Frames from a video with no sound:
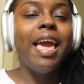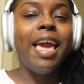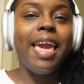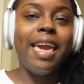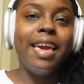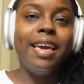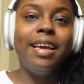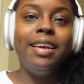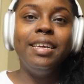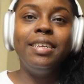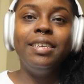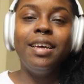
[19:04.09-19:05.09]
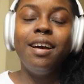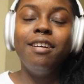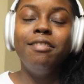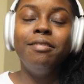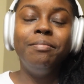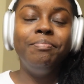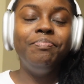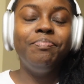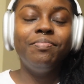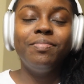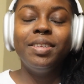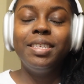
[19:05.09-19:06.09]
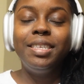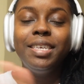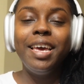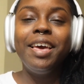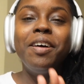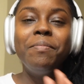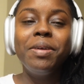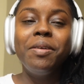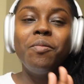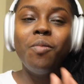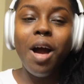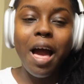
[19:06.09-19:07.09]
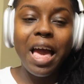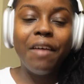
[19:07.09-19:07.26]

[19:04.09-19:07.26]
And tell me why,